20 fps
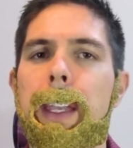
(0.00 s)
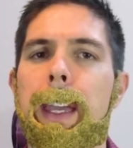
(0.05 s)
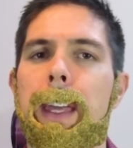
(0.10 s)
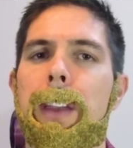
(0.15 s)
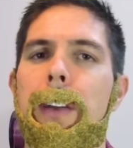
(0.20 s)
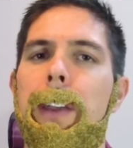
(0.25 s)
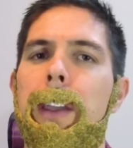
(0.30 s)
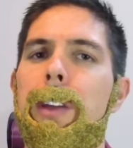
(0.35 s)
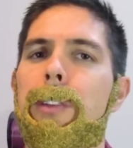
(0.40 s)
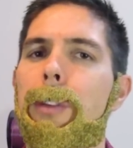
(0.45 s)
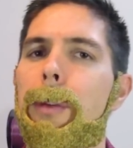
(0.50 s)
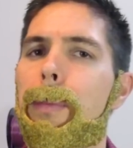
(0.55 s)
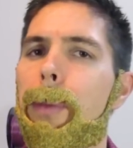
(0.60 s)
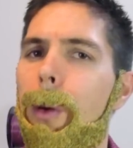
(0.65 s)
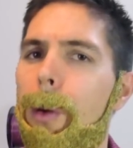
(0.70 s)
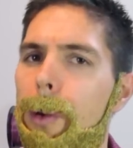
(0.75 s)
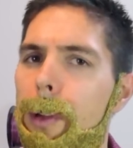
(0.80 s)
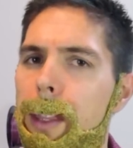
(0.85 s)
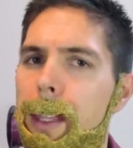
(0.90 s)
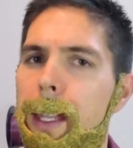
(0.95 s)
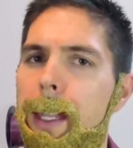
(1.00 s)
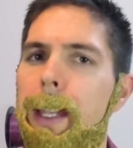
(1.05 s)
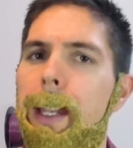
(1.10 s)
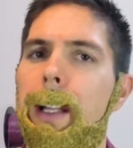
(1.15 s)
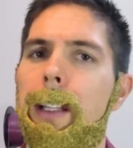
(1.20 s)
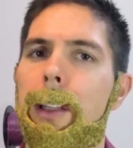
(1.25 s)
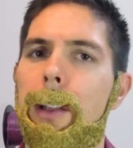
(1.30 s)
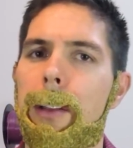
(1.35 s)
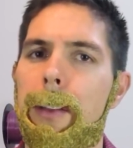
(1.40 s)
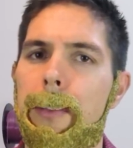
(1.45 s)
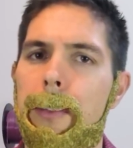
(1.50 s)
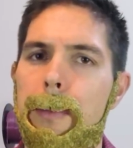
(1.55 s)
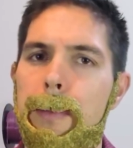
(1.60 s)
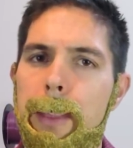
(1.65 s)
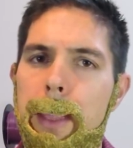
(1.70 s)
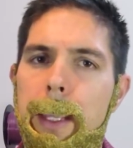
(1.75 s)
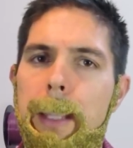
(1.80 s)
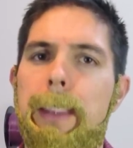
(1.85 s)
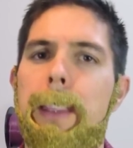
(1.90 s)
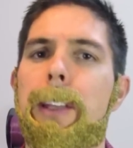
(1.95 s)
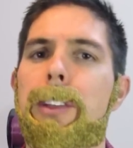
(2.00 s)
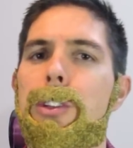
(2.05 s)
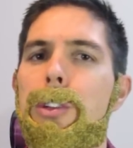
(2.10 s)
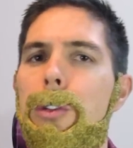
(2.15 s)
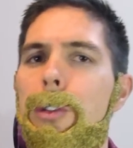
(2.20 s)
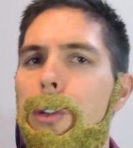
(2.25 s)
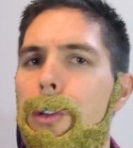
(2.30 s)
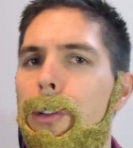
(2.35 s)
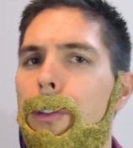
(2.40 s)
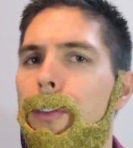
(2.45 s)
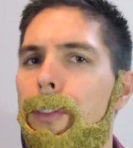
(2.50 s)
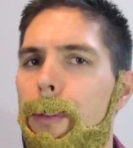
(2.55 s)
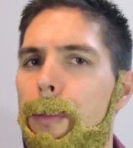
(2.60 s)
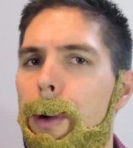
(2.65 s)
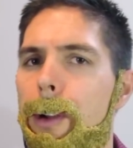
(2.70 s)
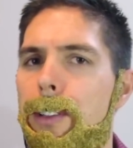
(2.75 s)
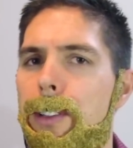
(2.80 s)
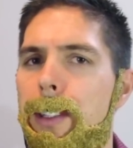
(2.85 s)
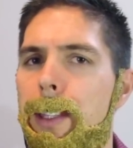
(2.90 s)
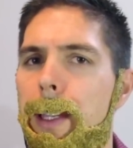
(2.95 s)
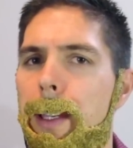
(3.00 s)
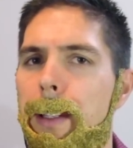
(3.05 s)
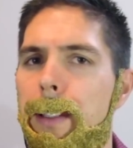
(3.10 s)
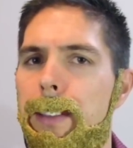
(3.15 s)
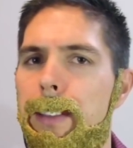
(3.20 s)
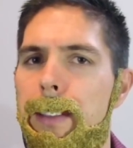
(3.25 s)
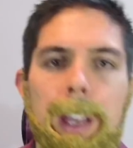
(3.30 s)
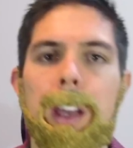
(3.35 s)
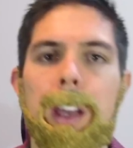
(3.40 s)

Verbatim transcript: and I can report that a lot of them think they're too cool for most things.